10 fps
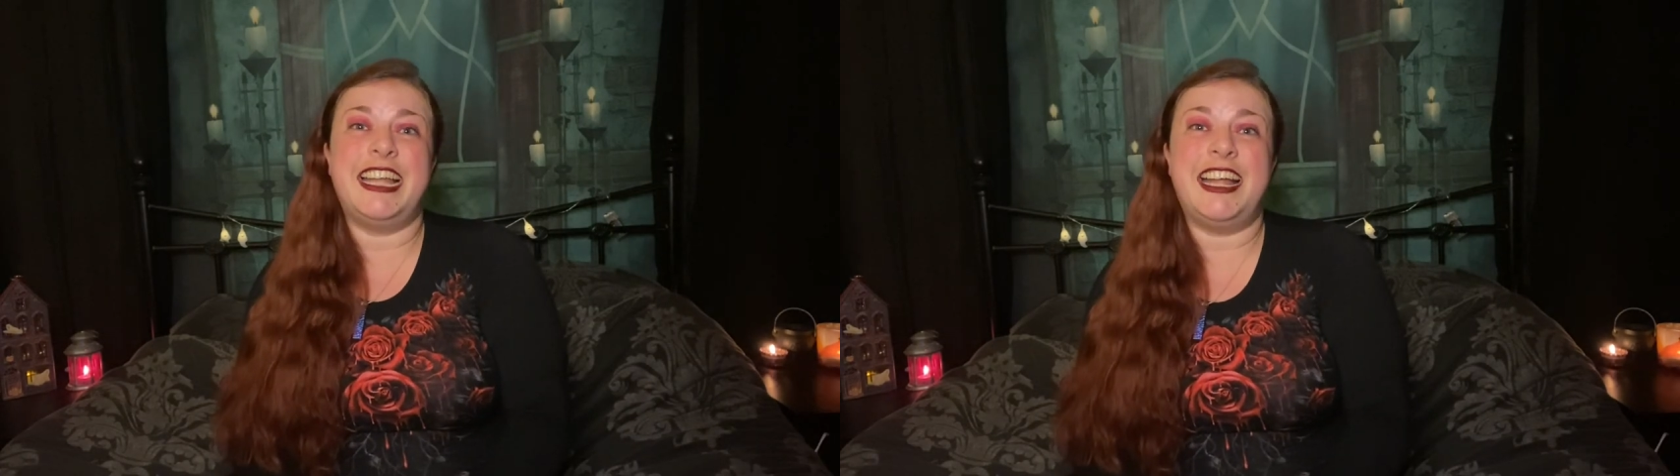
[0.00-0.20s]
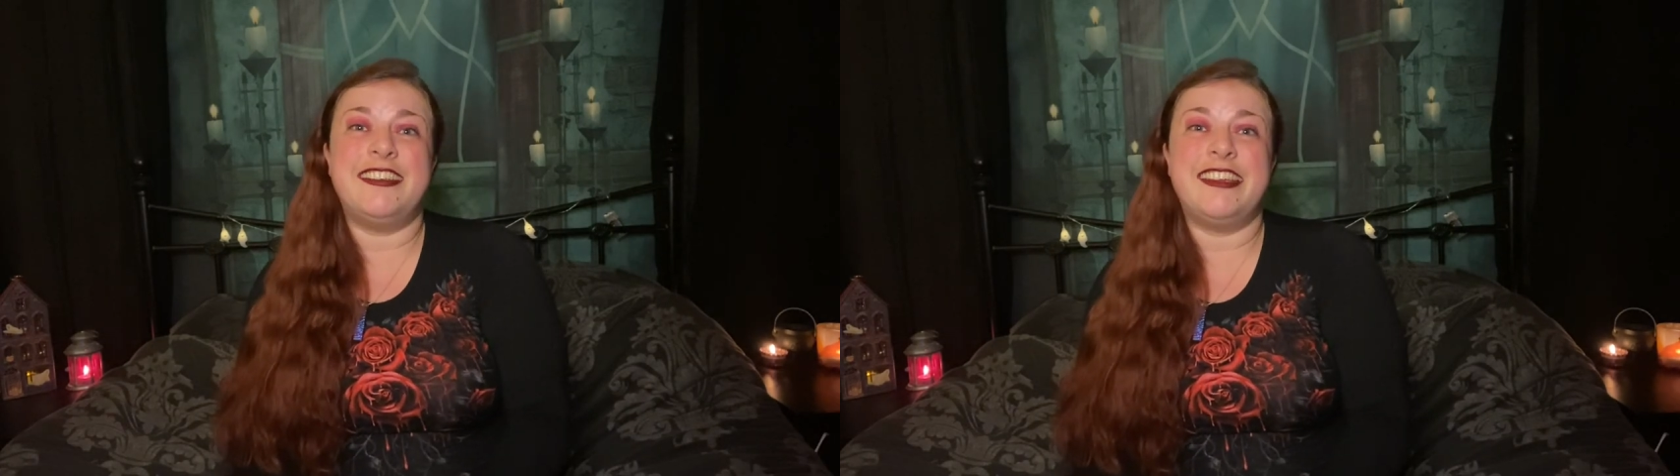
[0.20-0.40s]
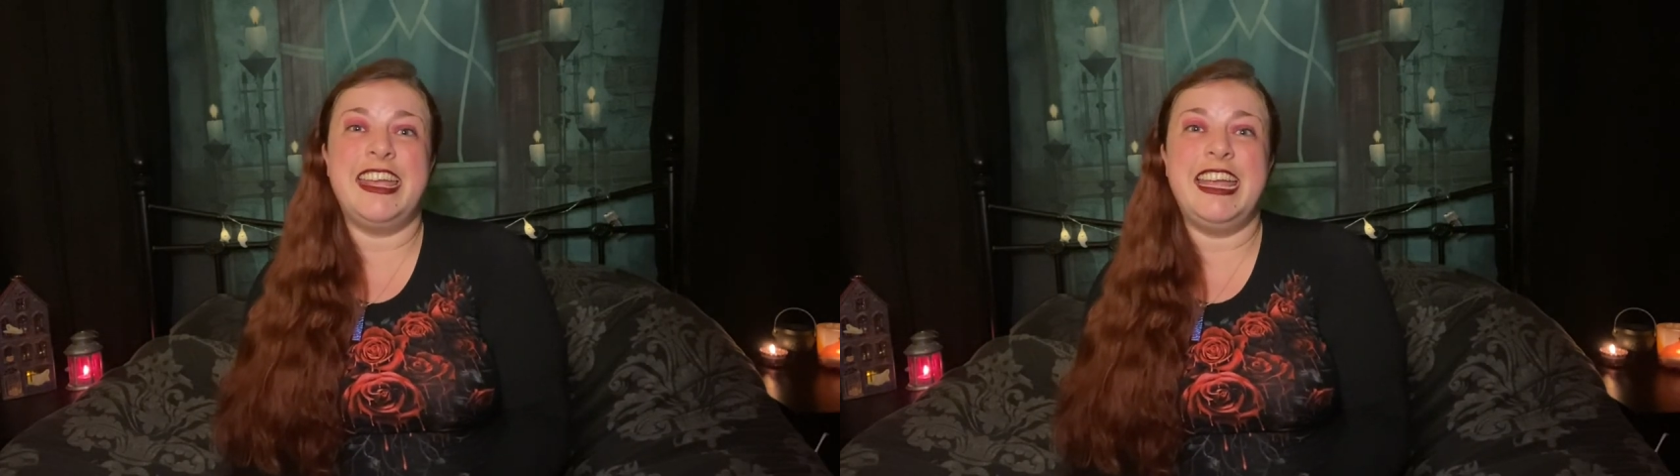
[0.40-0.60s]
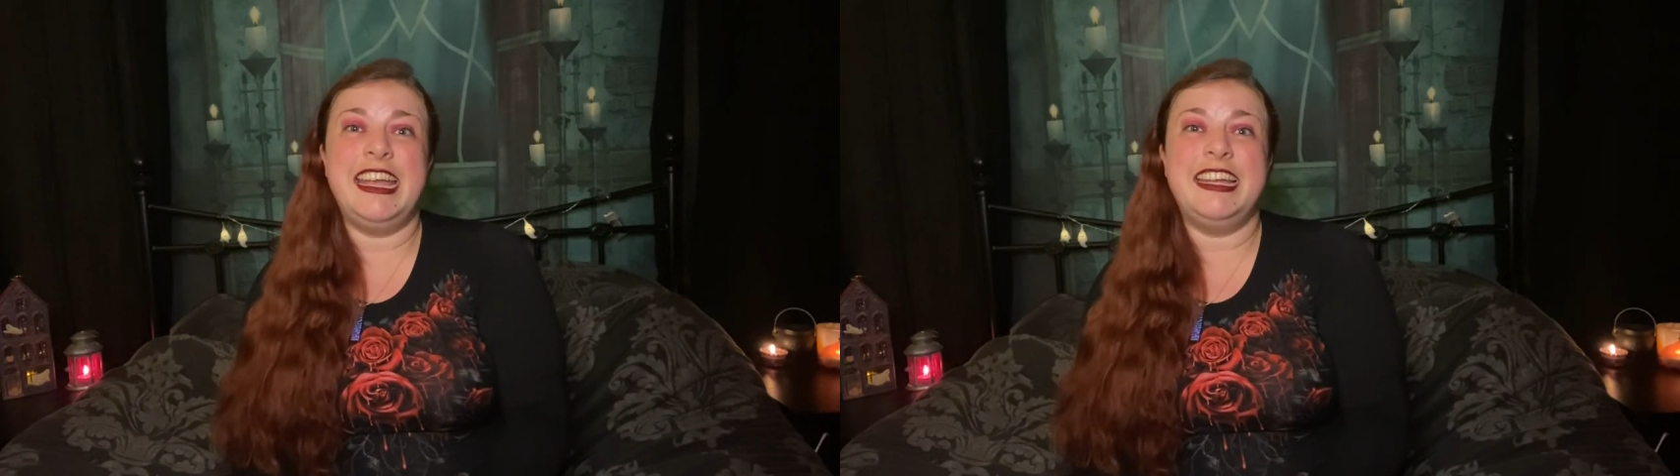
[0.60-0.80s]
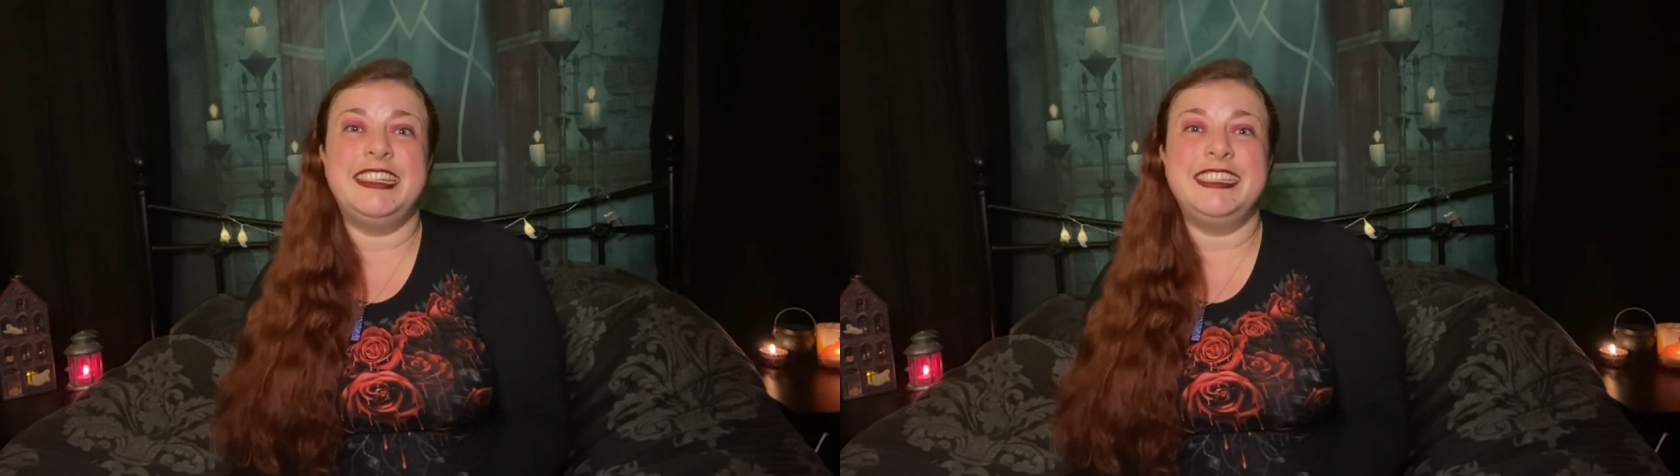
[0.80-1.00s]
That
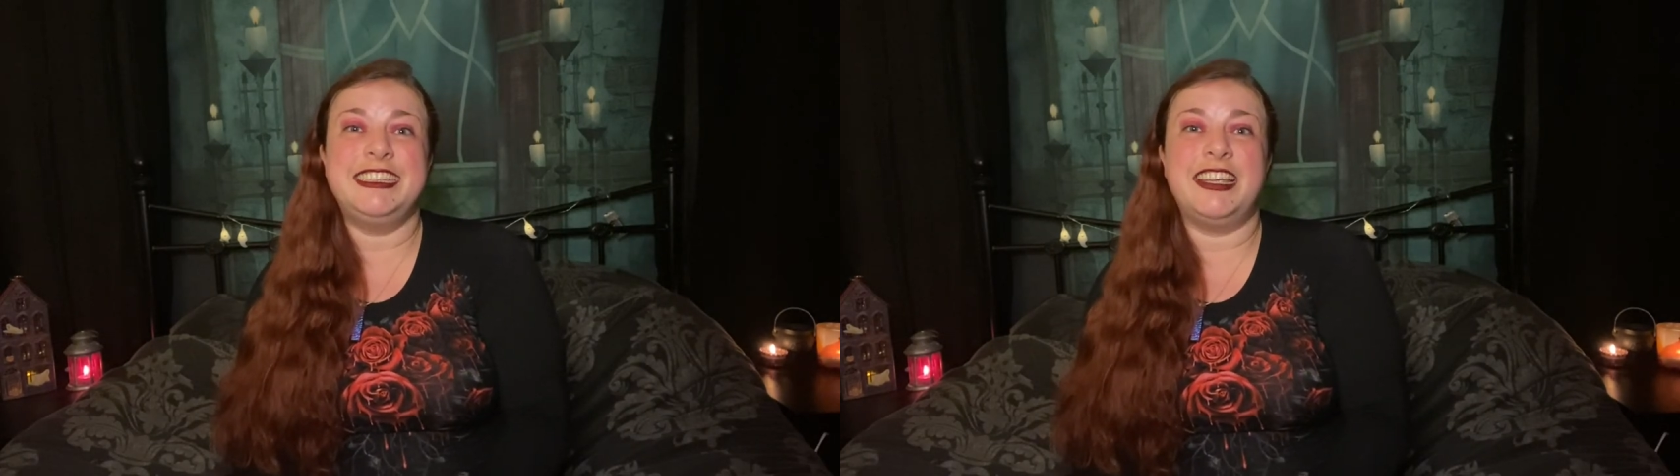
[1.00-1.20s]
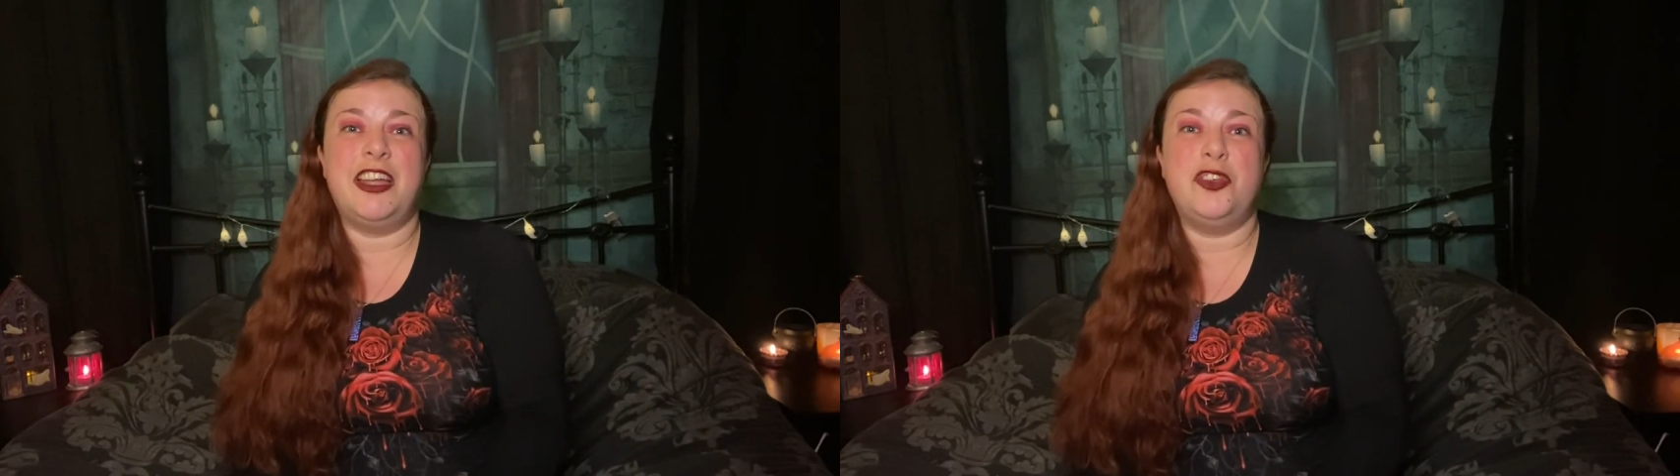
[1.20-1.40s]
is